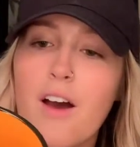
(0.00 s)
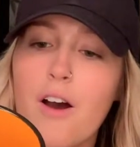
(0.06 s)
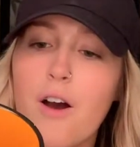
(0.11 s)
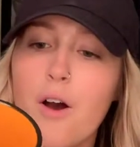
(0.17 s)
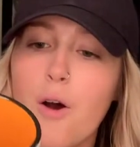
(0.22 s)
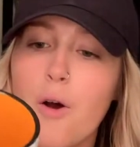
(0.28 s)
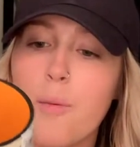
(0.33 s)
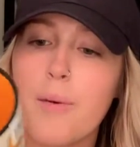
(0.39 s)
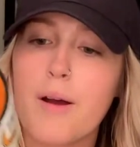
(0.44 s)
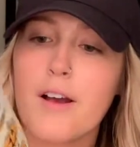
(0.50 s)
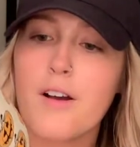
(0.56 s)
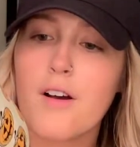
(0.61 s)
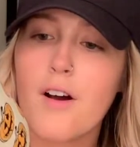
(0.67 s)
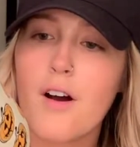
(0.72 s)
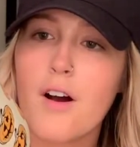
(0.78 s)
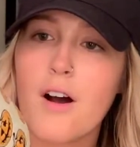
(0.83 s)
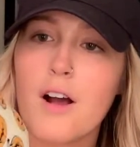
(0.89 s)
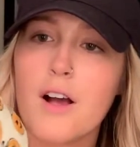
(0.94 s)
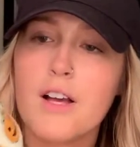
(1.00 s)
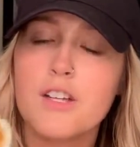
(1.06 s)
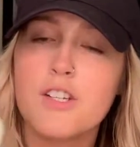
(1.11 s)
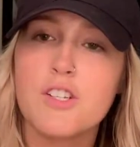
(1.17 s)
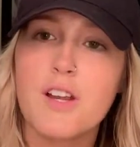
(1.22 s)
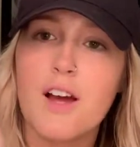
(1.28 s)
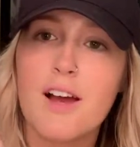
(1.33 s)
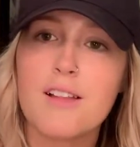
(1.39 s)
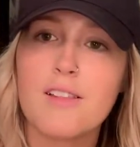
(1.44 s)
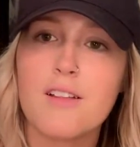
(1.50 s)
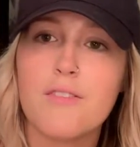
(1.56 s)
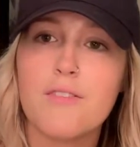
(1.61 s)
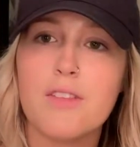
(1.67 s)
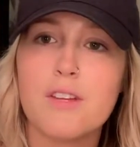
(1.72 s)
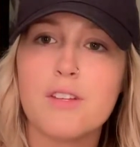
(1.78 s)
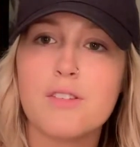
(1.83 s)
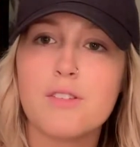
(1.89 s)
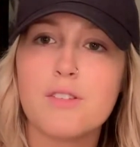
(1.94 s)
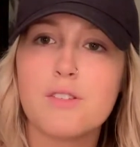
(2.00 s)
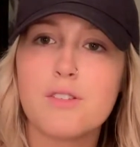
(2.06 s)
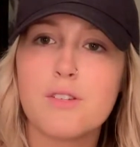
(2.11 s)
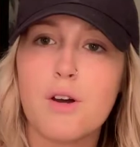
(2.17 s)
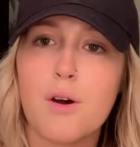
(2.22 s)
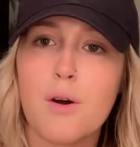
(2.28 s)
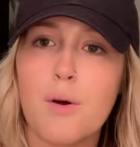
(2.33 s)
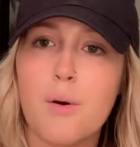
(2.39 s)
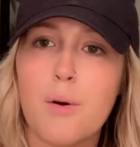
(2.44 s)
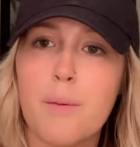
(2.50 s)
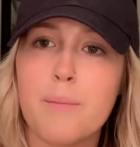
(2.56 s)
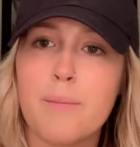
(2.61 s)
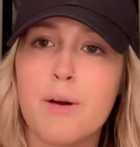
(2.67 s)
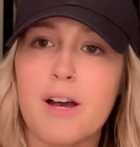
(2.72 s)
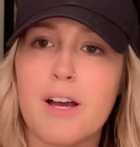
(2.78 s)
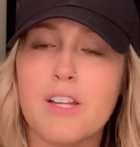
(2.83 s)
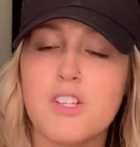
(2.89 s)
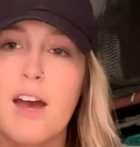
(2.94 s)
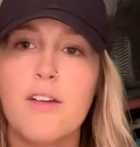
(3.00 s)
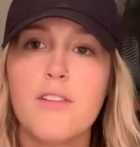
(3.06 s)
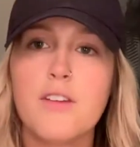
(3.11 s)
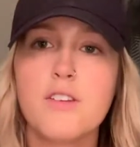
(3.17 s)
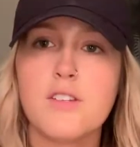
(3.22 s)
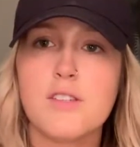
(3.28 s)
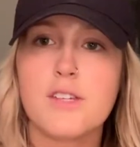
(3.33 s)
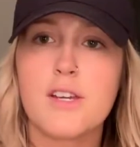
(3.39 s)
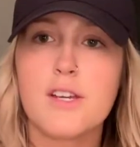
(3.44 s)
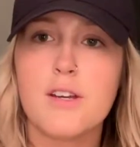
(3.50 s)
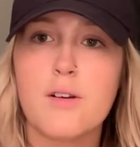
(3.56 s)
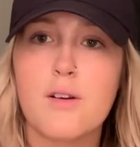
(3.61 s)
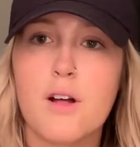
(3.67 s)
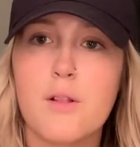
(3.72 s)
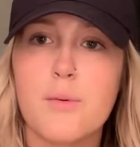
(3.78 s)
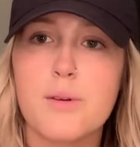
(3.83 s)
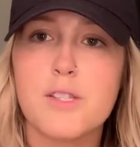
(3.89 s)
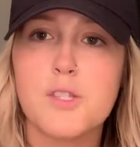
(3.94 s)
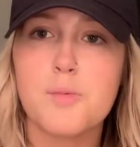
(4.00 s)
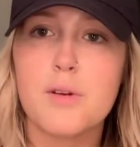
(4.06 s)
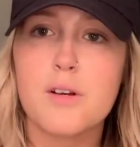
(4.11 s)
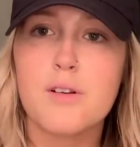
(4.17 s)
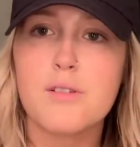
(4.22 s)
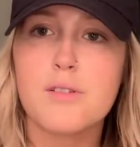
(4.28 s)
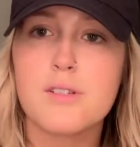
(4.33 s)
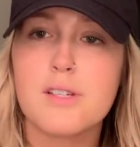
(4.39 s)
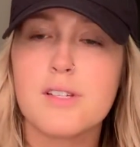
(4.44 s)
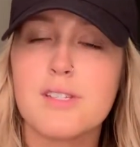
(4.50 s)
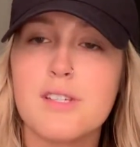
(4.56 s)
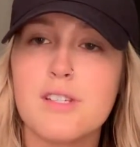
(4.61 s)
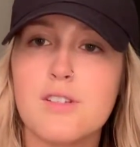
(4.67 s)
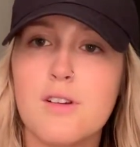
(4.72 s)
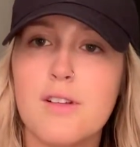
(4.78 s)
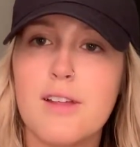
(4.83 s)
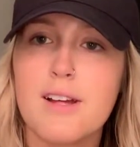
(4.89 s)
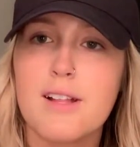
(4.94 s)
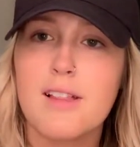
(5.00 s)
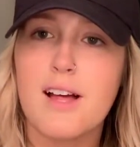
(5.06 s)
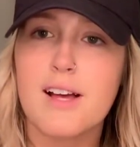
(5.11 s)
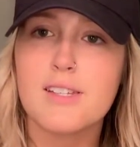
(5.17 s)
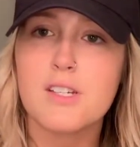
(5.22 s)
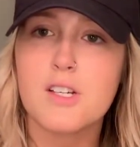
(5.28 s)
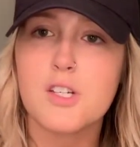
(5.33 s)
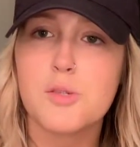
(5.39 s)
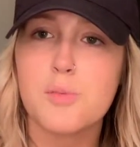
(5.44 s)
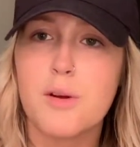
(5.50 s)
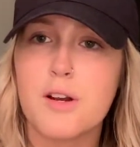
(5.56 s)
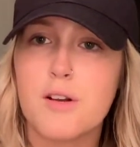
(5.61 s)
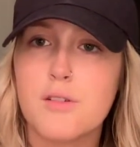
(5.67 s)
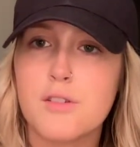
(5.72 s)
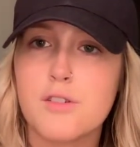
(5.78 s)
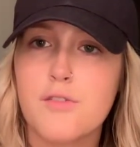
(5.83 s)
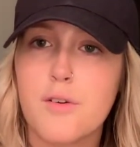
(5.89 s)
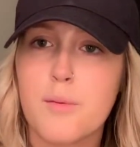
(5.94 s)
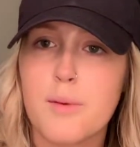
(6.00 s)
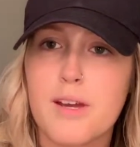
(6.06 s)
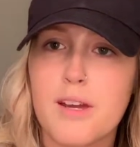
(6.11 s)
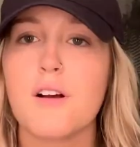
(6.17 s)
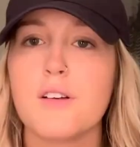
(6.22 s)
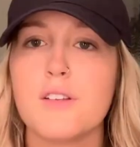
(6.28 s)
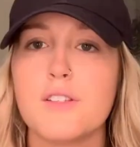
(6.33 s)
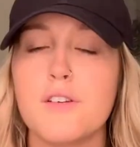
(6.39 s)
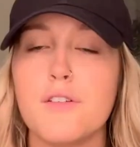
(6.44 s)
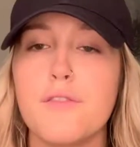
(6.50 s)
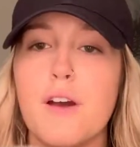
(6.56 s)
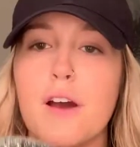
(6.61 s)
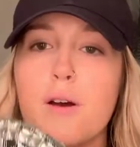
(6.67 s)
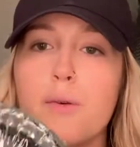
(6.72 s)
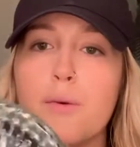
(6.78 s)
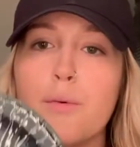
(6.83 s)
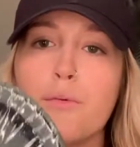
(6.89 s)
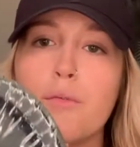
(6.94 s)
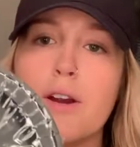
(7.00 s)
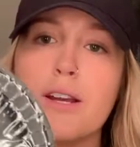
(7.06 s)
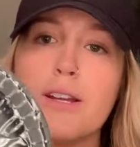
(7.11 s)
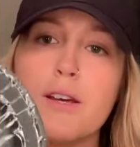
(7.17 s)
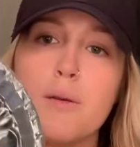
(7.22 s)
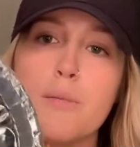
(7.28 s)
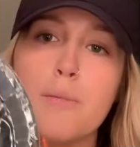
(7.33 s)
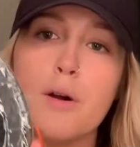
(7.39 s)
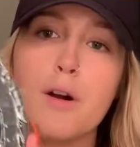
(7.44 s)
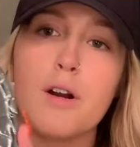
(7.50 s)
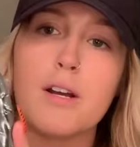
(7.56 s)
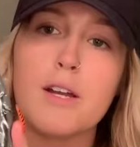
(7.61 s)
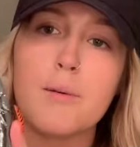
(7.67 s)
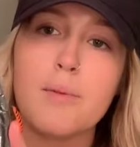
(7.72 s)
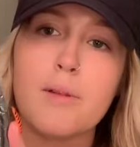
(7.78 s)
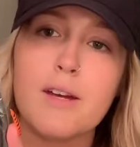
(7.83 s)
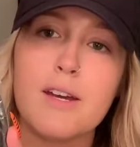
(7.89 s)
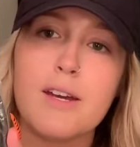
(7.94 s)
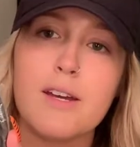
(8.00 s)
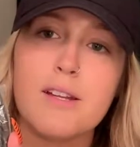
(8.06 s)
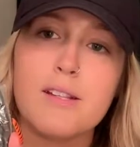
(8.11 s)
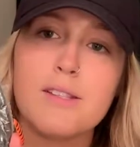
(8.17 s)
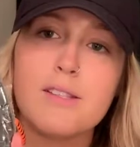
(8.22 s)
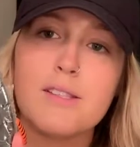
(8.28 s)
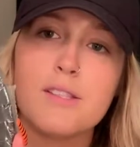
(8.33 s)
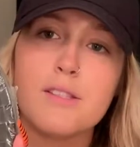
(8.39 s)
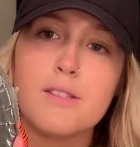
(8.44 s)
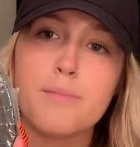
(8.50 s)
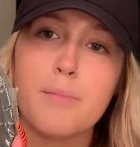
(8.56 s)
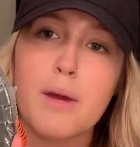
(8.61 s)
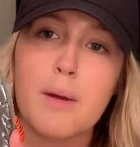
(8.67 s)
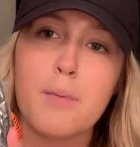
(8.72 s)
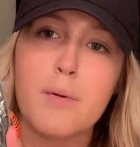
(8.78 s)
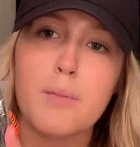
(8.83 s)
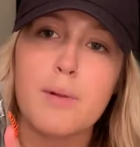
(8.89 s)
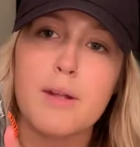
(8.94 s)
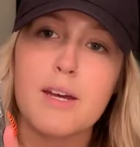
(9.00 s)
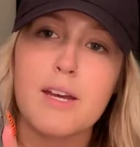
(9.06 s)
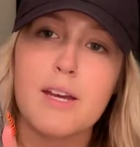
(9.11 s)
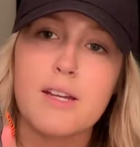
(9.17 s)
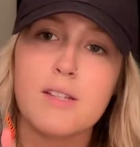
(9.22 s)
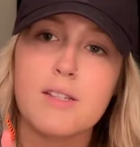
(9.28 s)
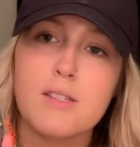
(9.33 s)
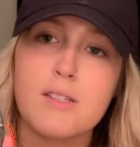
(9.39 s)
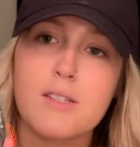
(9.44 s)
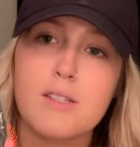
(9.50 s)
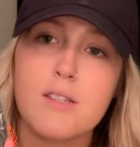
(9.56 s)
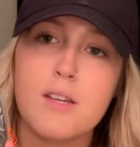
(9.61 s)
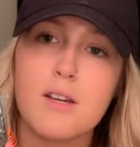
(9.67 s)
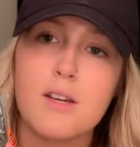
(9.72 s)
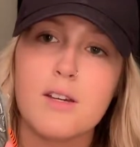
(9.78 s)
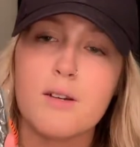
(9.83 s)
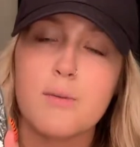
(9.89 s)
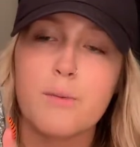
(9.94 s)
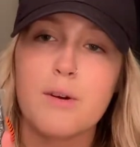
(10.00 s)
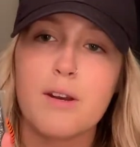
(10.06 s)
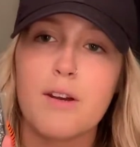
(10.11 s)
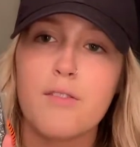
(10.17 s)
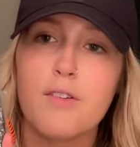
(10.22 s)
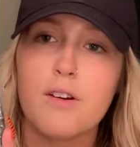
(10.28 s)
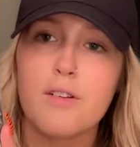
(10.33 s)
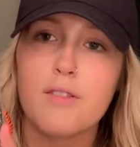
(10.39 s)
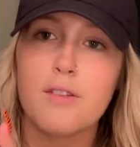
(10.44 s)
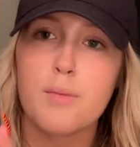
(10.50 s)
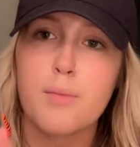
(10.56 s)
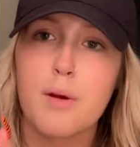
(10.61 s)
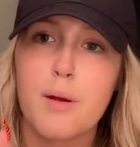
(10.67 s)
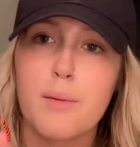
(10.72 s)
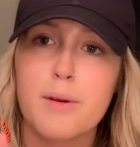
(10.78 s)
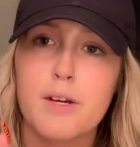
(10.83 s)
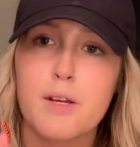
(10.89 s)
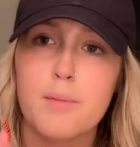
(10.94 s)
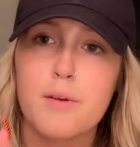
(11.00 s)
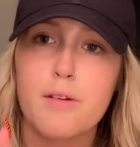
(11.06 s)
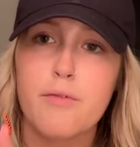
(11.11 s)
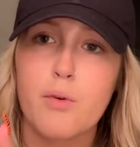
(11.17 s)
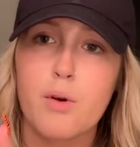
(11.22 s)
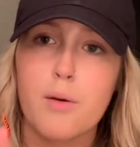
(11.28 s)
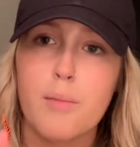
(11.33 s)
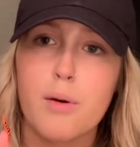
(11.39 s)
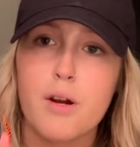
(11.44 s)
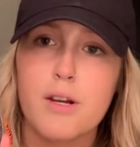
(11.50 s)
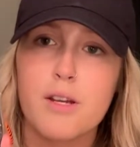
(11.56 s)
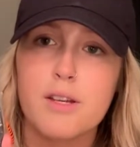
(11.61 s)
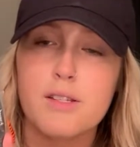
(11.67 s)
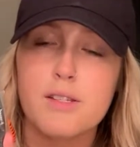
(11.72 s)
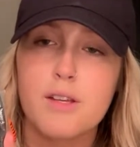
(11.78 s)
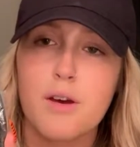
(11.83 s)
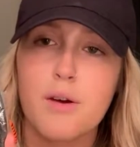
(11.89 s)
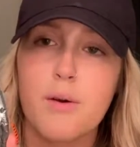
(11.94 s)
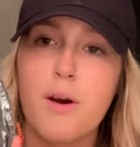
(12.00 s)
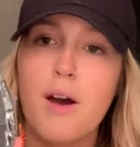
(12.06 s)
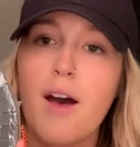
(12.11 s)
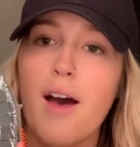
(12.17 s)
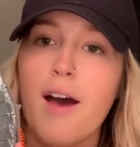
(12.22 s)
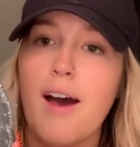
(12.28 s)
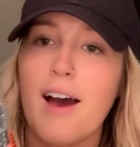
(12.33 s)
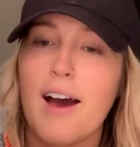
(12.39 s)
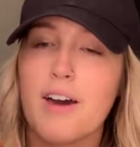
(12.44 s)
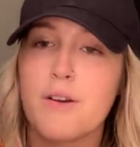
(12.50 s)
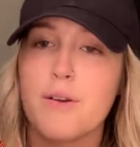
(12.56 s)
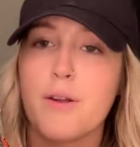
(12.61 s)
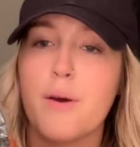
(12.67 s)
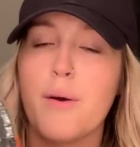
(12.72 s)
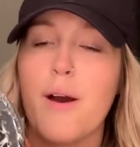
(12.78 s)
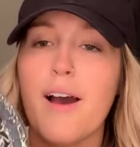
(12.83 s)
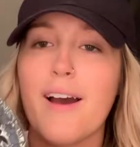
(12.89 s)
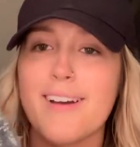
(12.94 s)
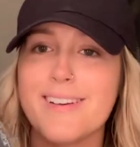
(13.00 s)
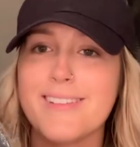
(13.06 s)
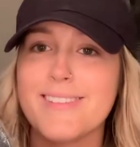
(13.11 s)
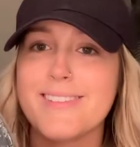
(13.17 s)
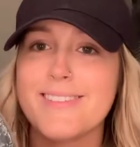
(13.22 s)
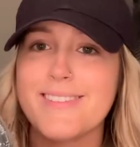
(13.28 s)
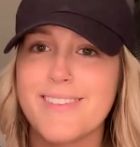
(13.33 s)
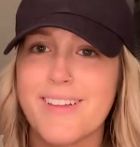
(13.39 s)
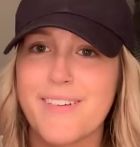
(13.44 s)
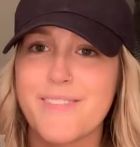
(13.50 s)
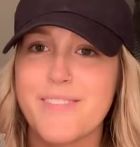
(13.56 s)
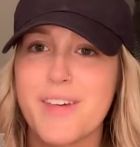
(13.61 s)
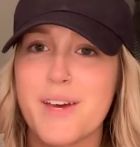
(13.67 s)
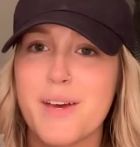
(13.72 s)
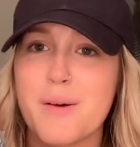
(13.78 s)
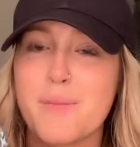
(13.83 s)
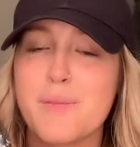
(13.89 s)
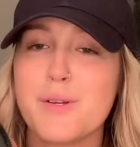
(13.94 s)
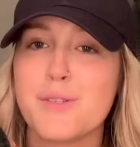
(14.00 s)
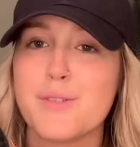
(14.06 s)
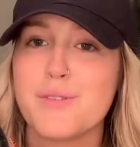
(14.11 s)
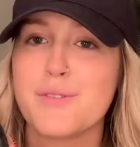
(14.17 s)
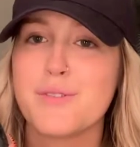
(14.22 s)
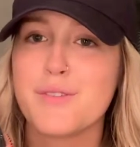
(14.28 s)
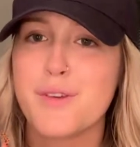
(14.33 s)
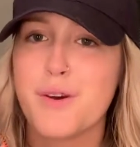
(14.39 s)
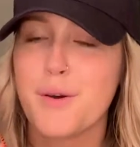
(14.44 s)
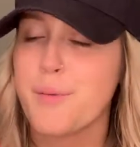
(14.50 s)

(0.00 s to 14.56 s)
Oh my gosh, I love this so much. And then just like cute Halloween sprinkles, because these are like classic sprinkles for me. Also found Rae Dunn party plates, paper plates, whatever. They're probably going to be for a party, so I don't know. I love them so